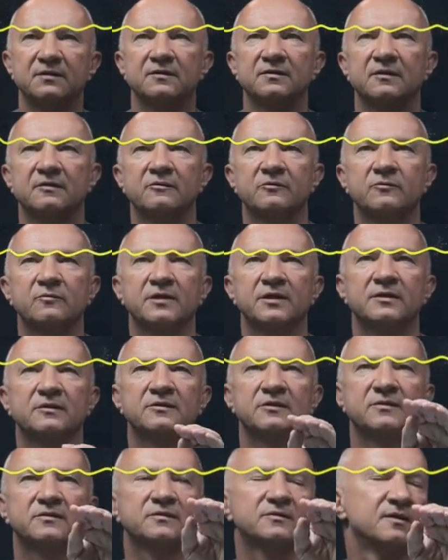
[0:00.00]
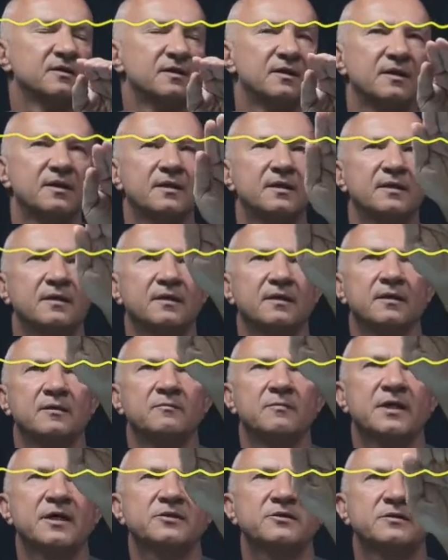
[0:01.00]
So you may just
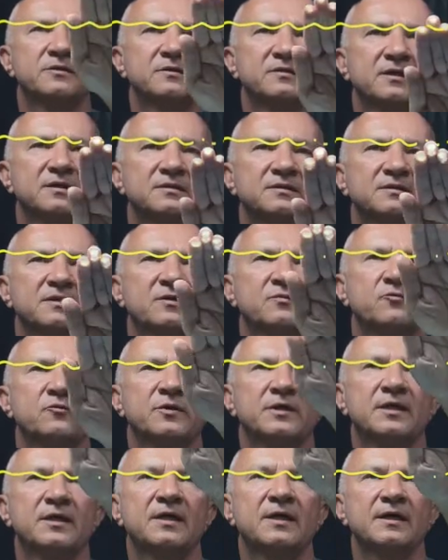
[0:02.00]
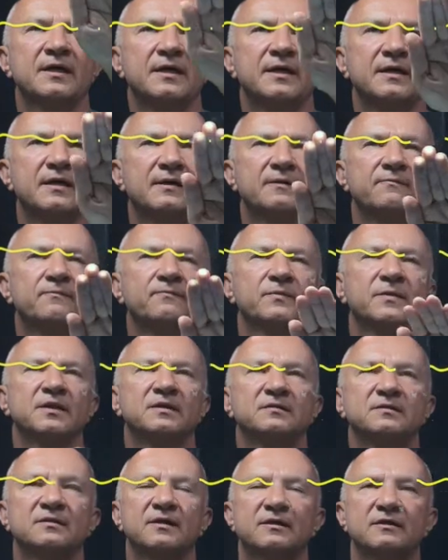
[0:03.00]
imagine that somewhere here,
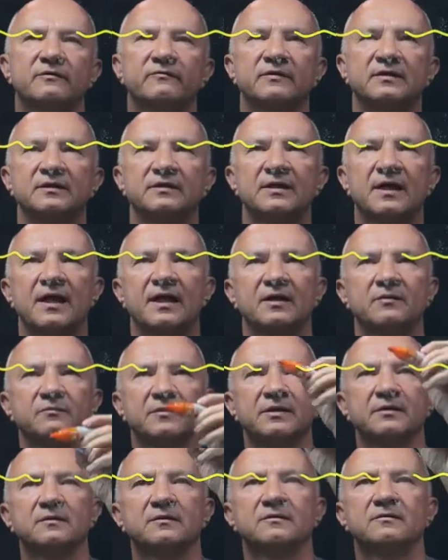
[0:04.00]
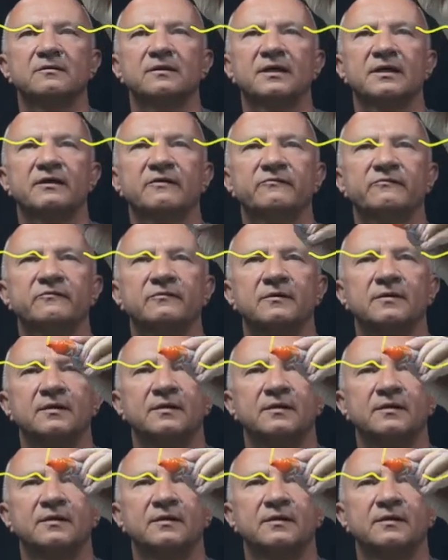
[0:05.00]
instead of entanglement, you have